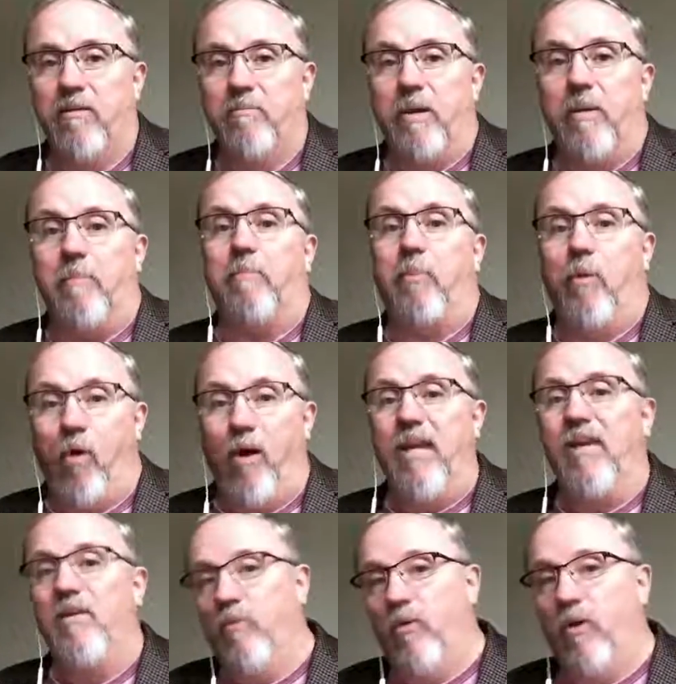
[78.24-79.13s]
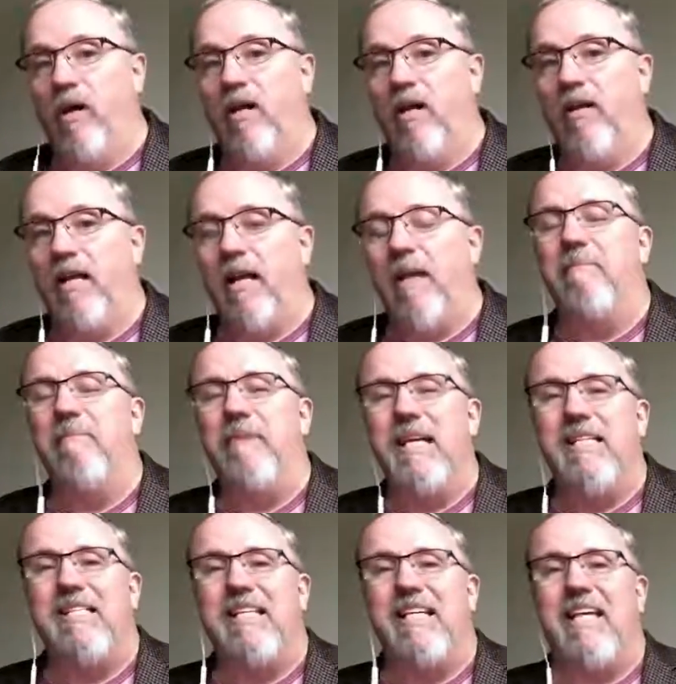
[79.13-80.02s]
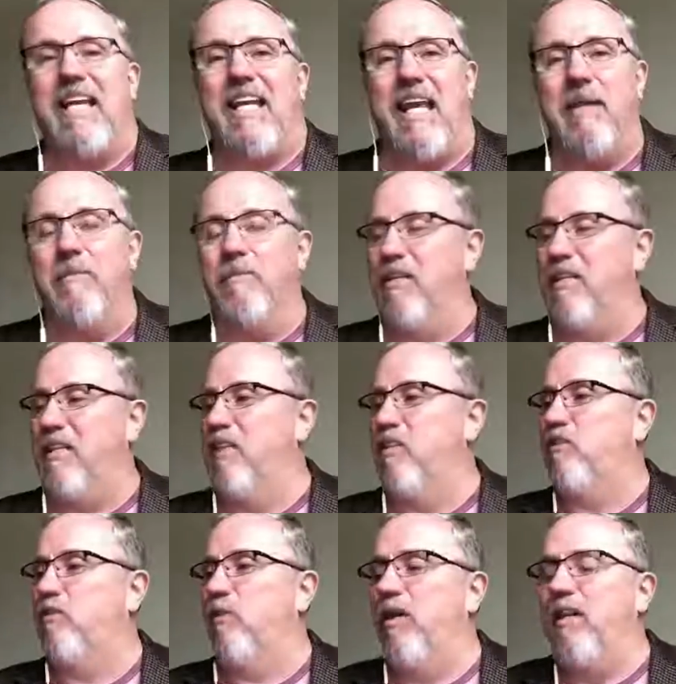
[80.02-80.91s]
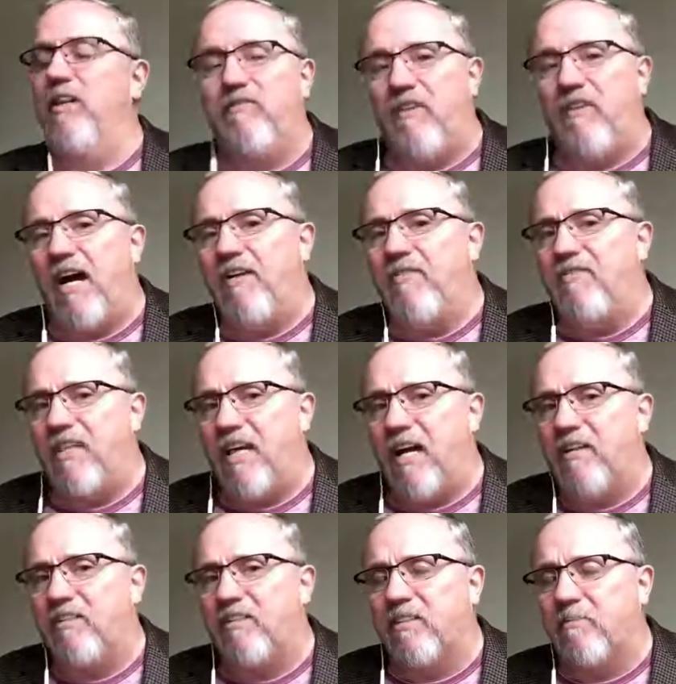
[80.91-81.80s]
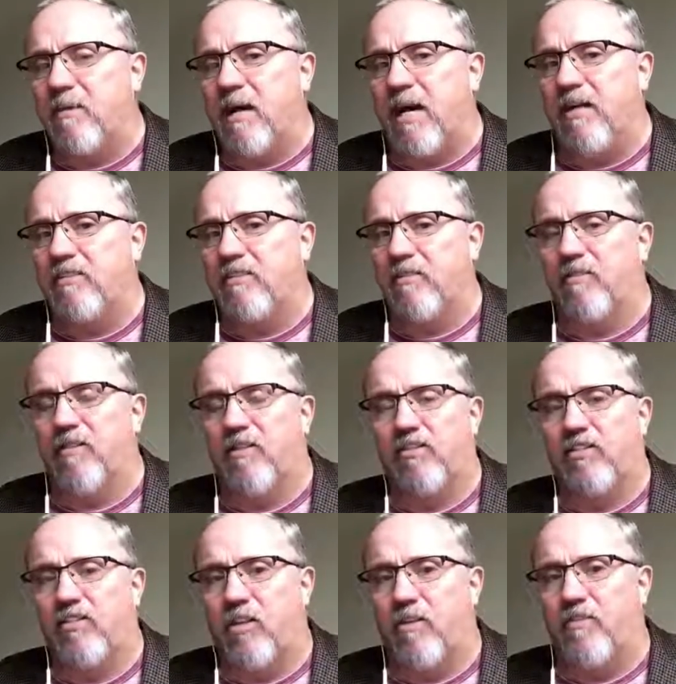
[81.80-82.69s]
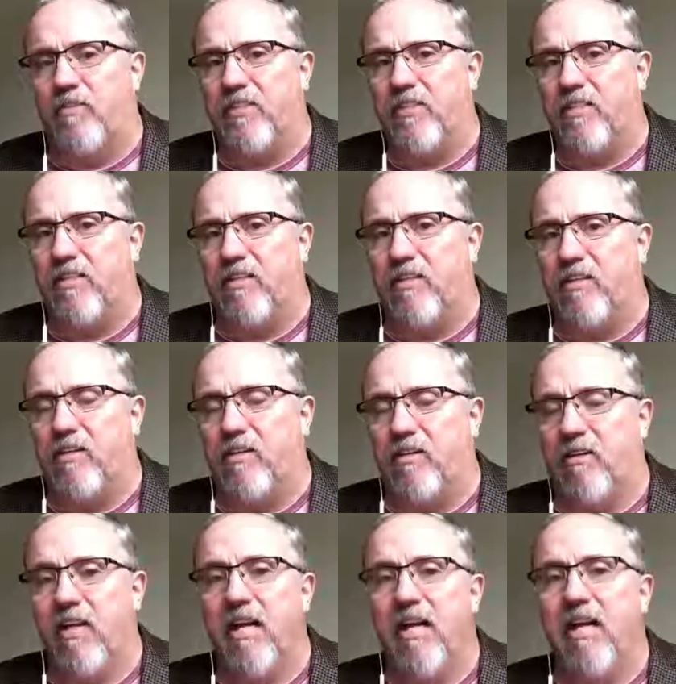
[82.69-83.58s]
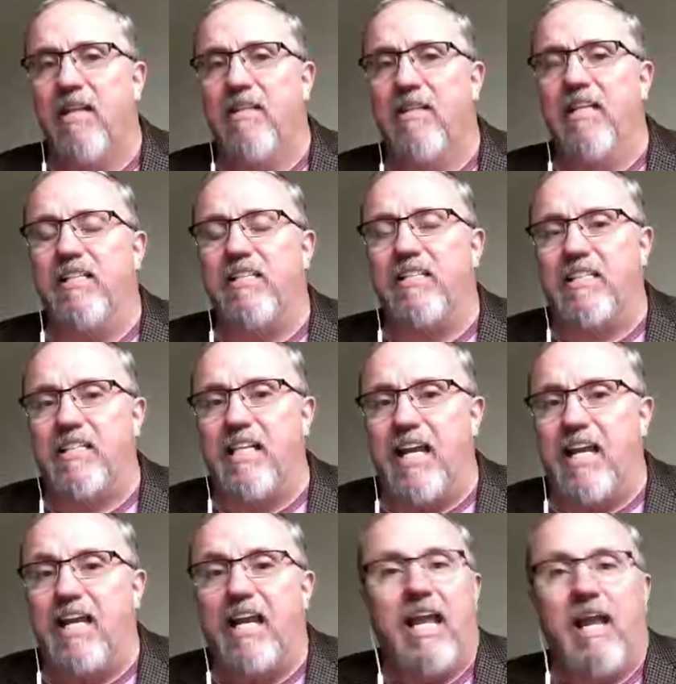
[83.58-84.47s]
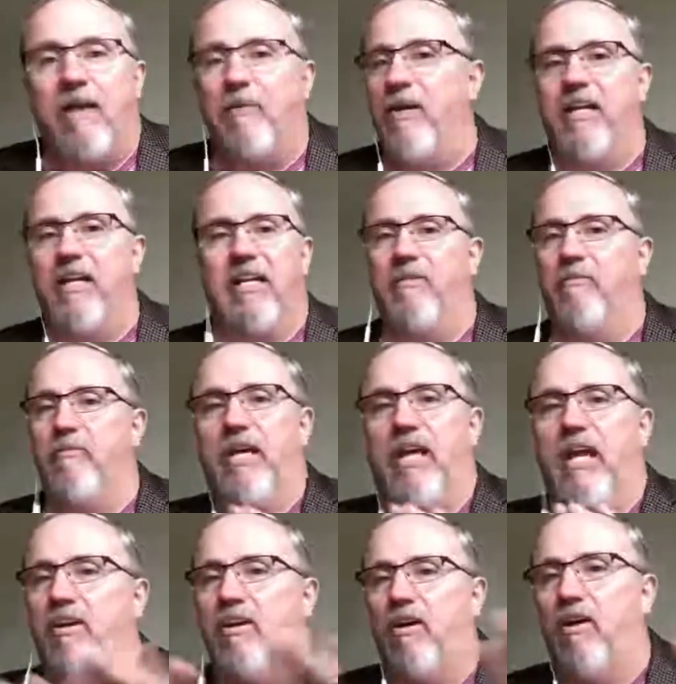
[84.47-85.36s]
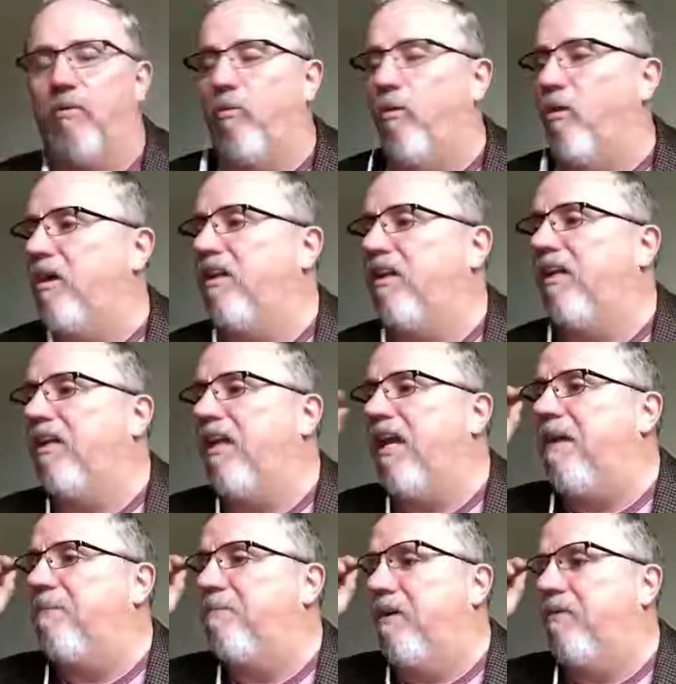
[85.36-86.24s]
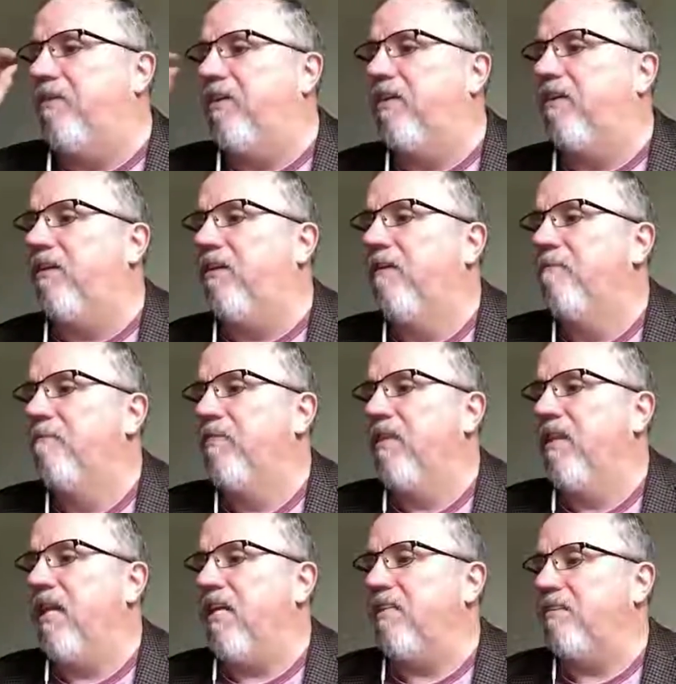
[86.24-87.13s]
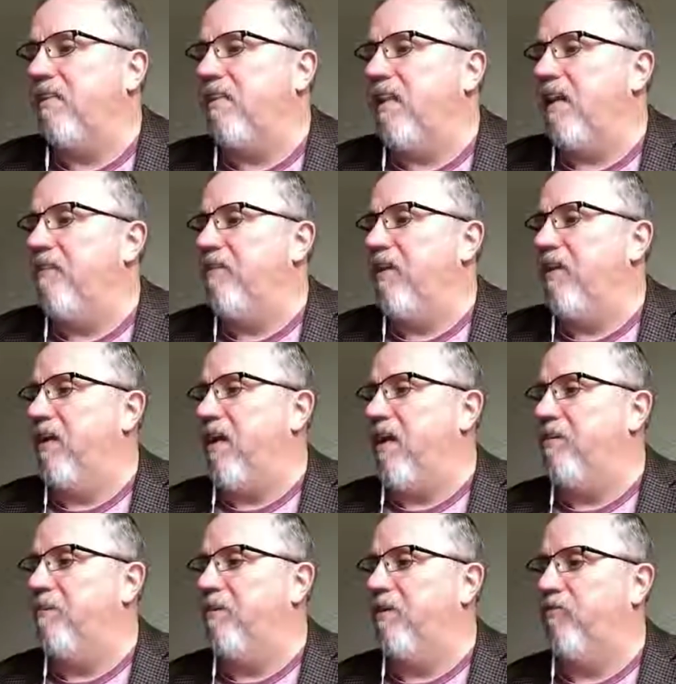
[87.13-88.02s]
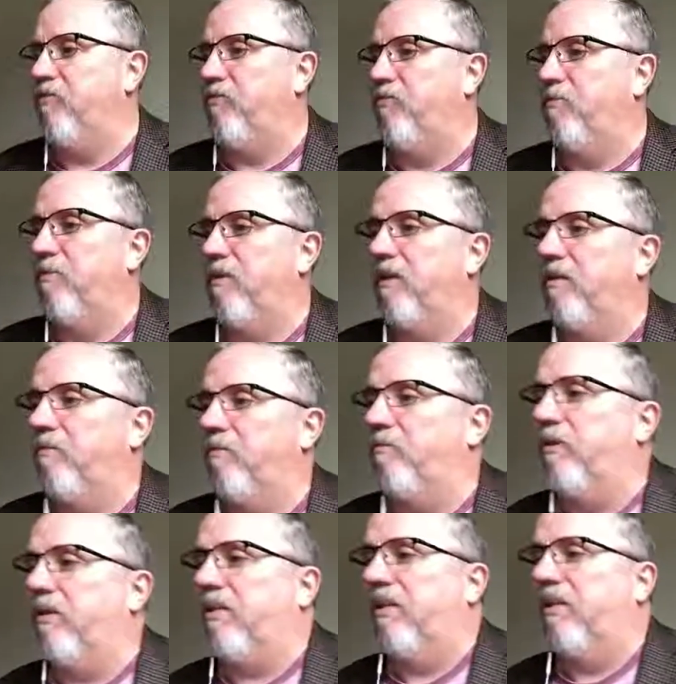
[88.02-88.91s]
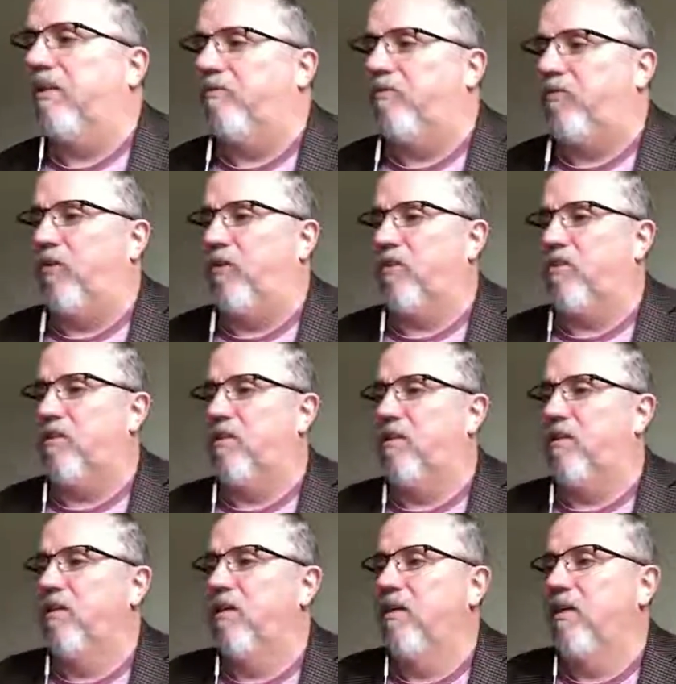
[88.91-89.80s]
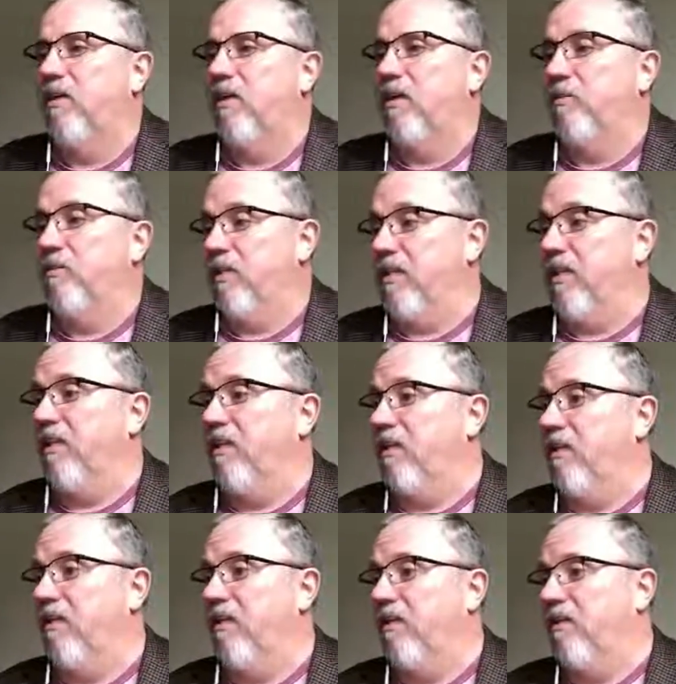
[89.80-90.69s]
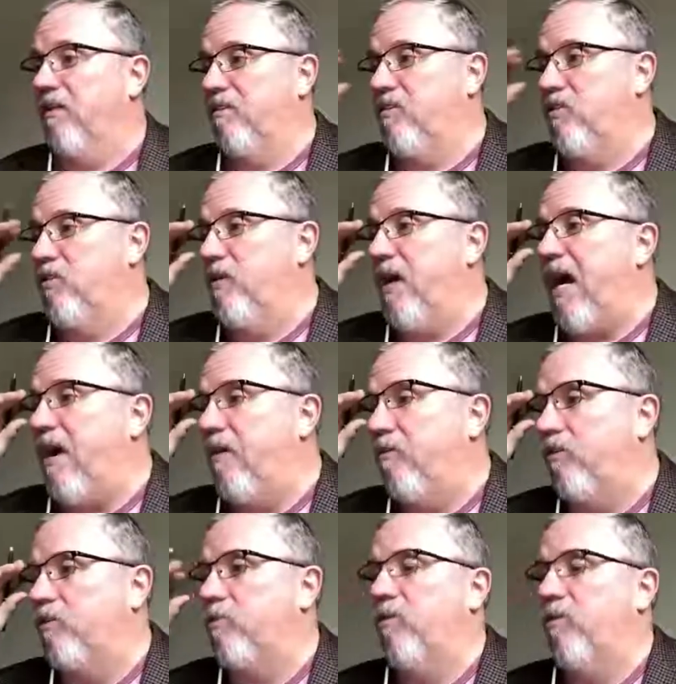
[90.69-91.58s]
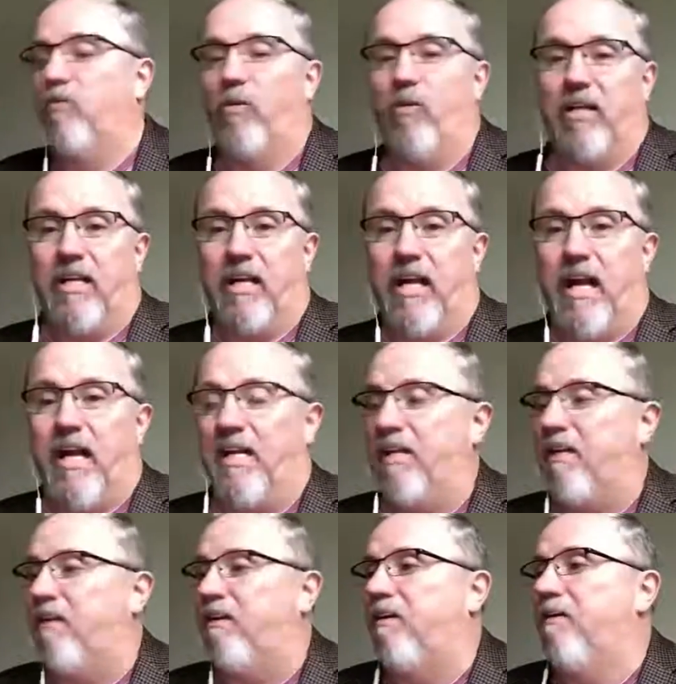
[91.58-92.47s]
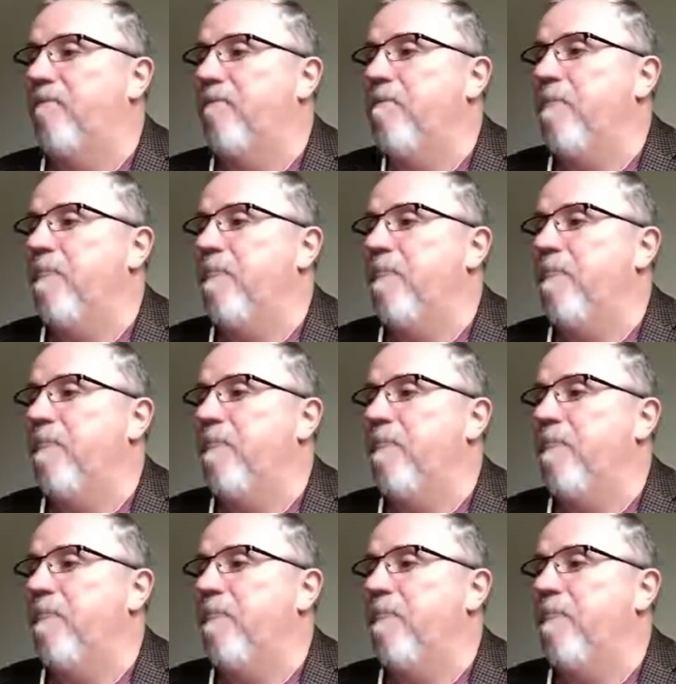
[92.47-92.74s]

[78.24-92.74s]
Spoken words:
But 0.1, that means it came within 25,000 miles of the surface of the Earth. This thing, and we got no warning. The name of it, NASA gave it a name within the 2 hours before it got here,